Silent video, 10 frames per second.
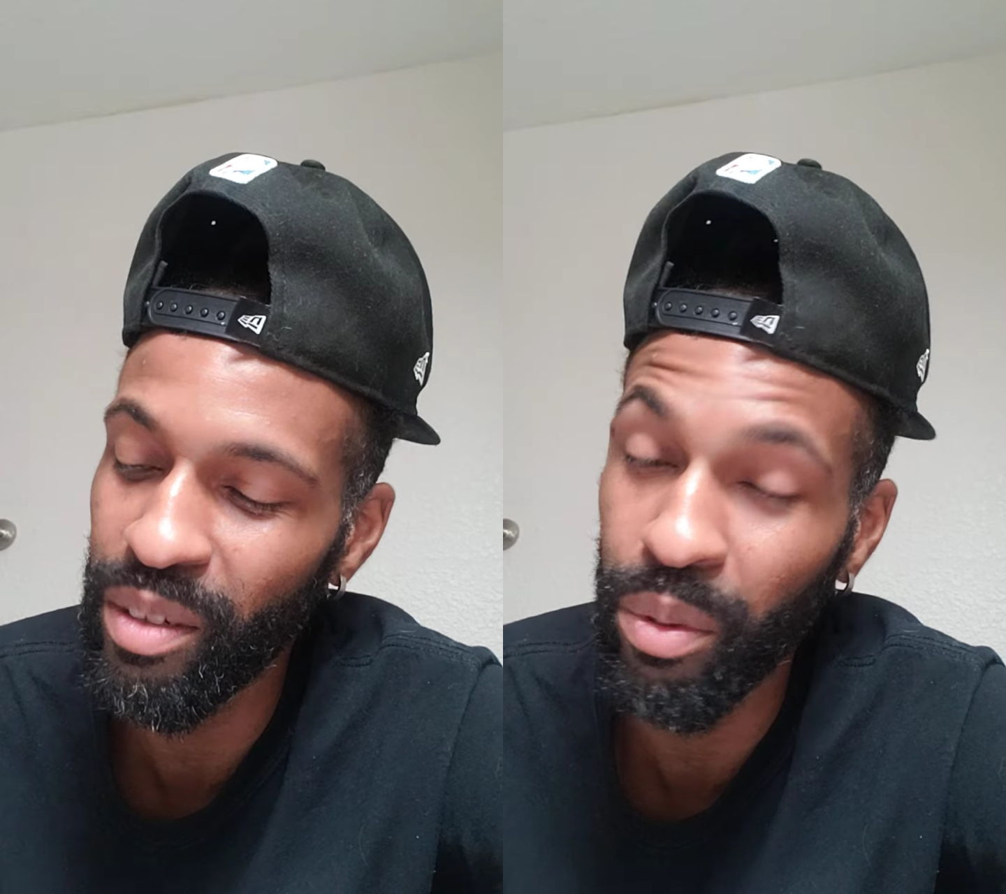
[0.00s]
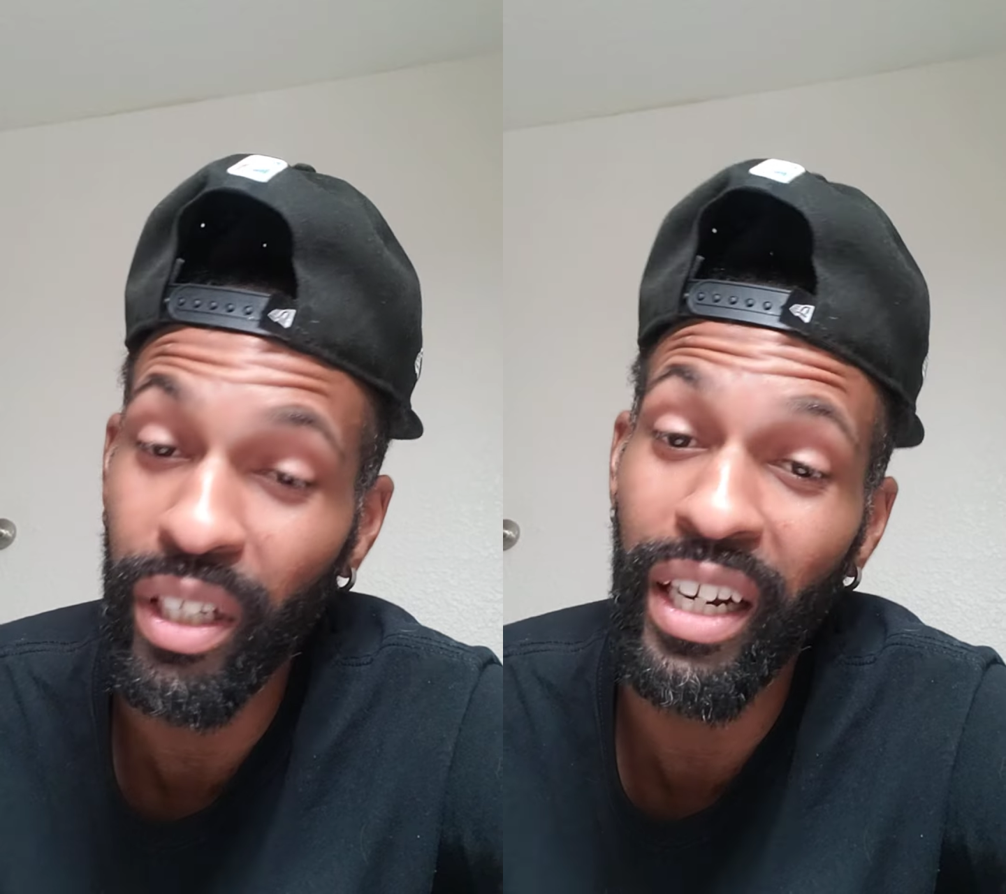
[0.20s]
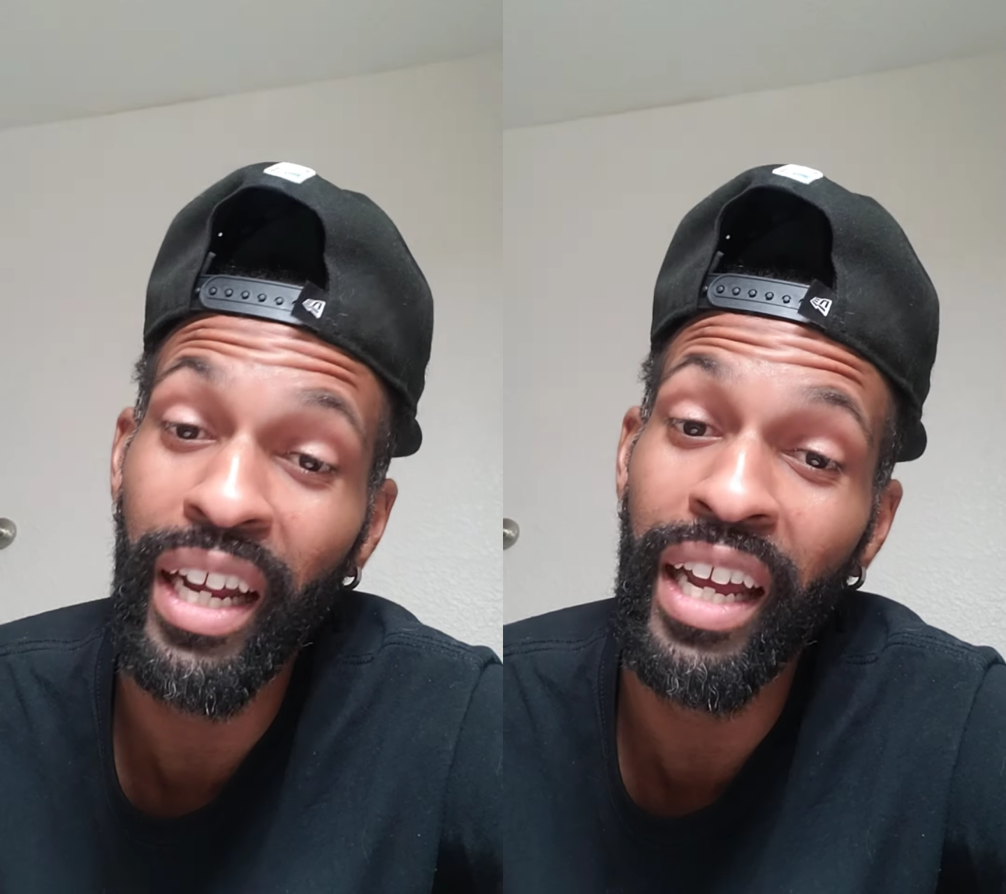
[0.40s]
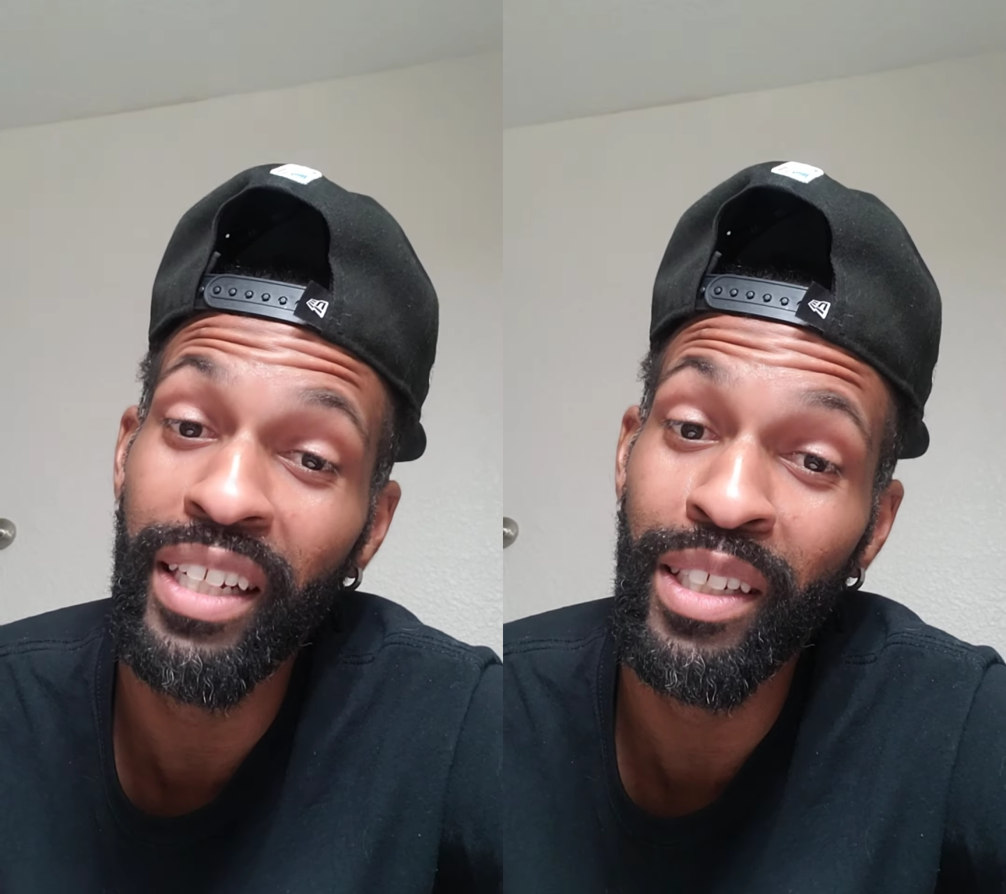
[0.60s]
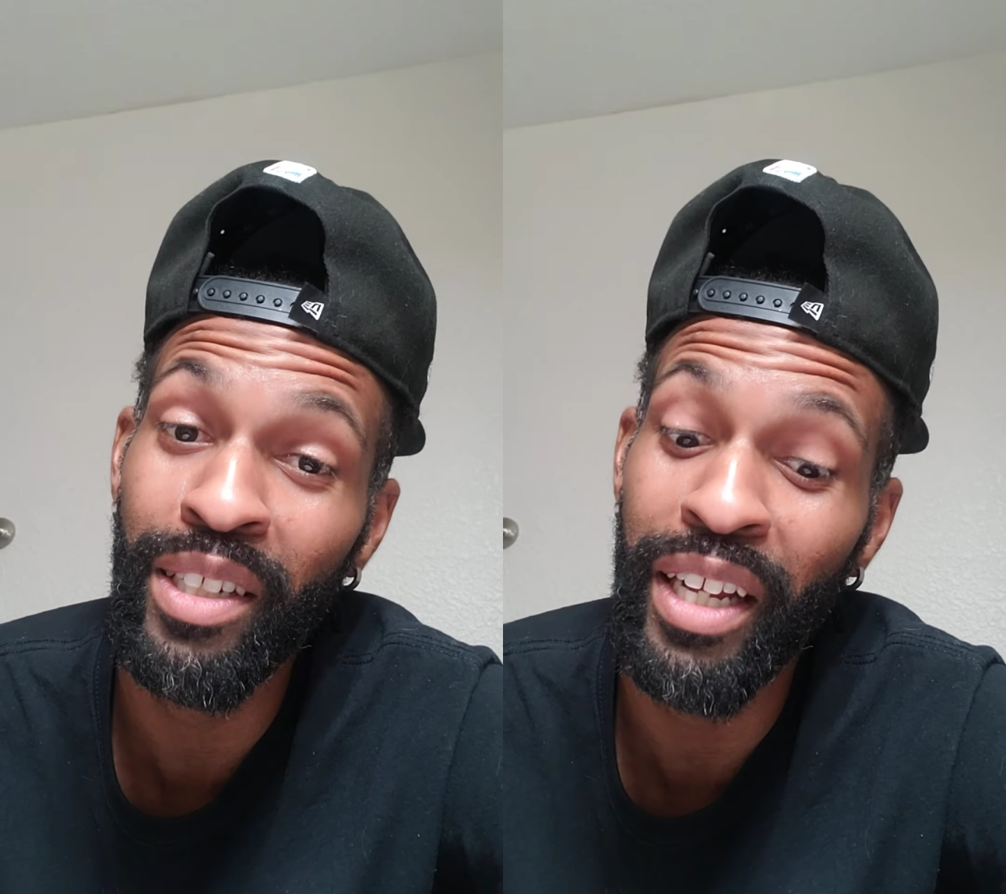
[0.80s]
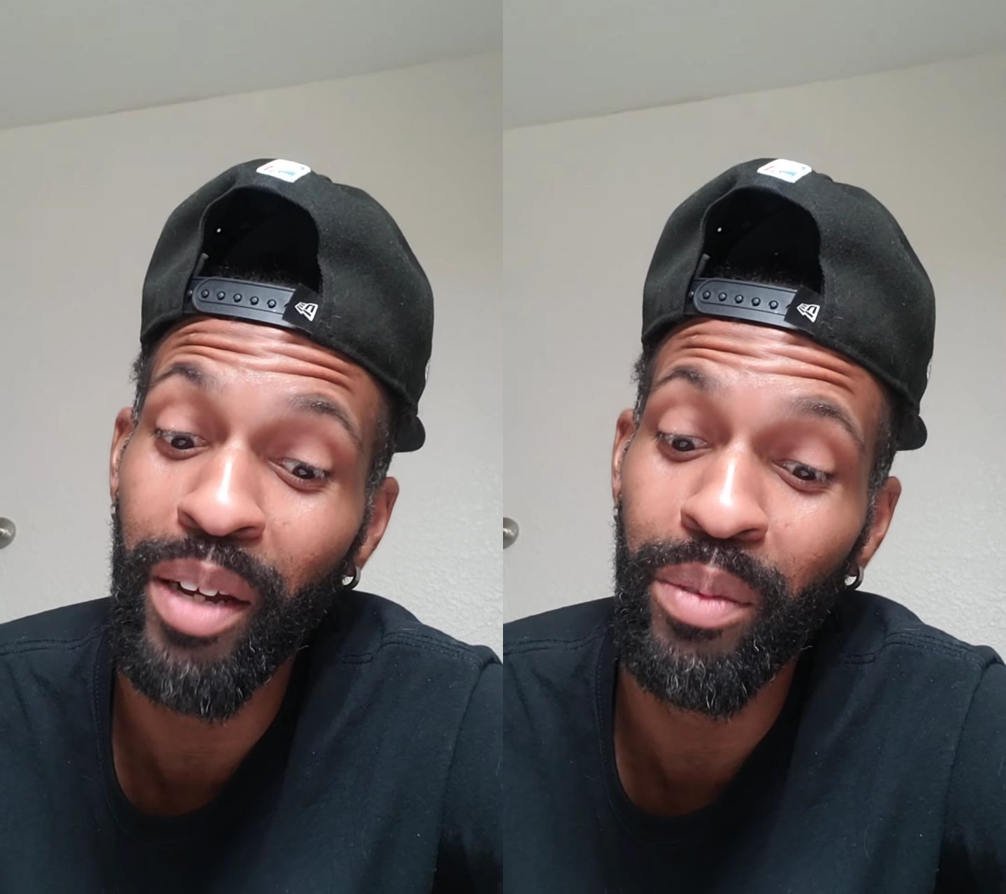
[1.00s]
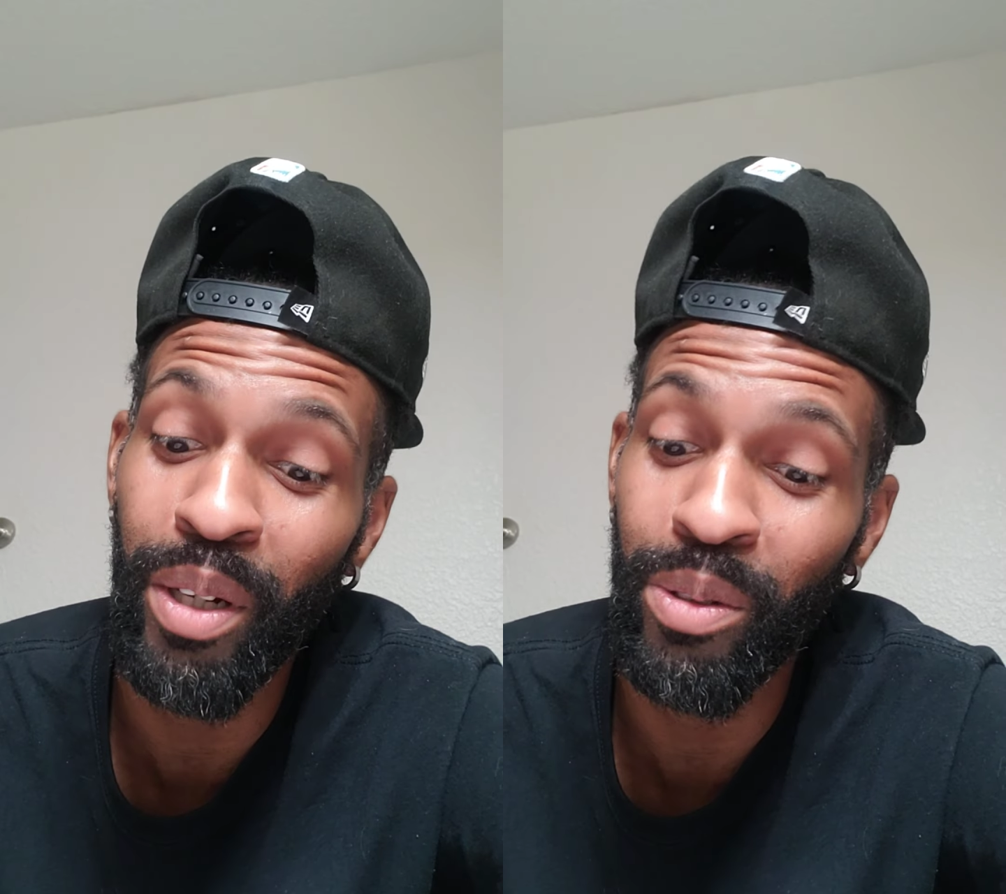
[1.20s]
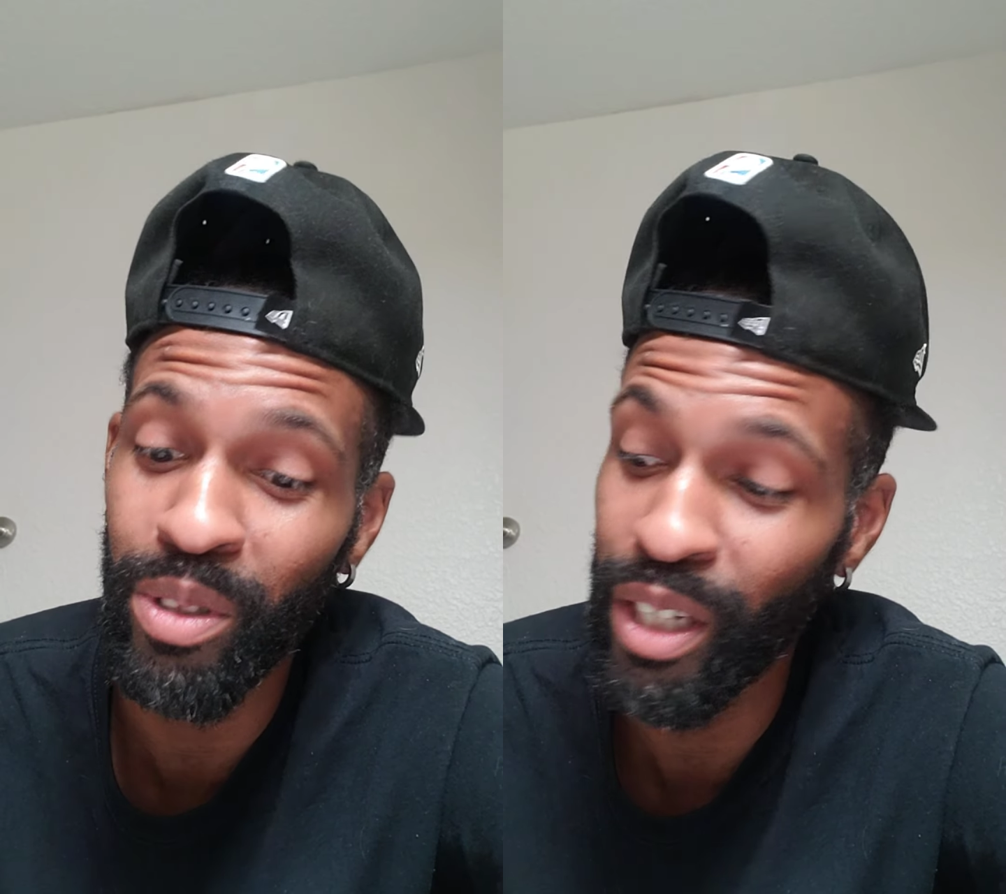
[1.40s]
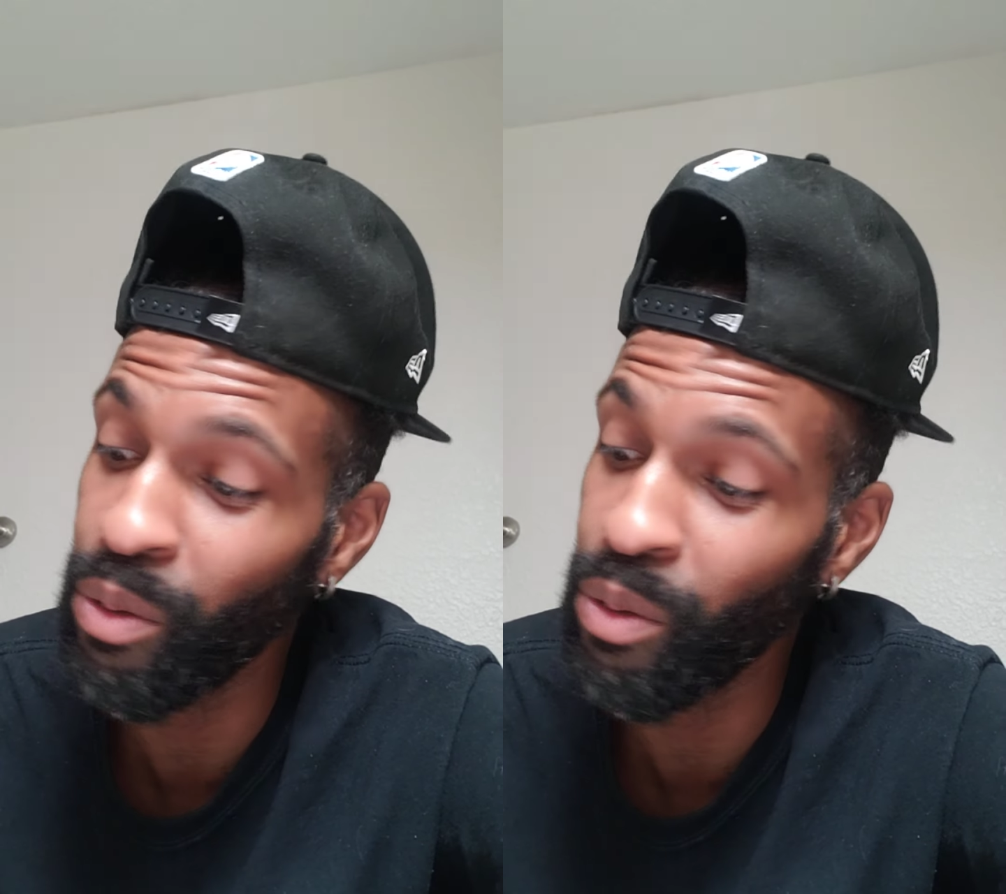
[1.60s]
I'm glad I had these damn notes.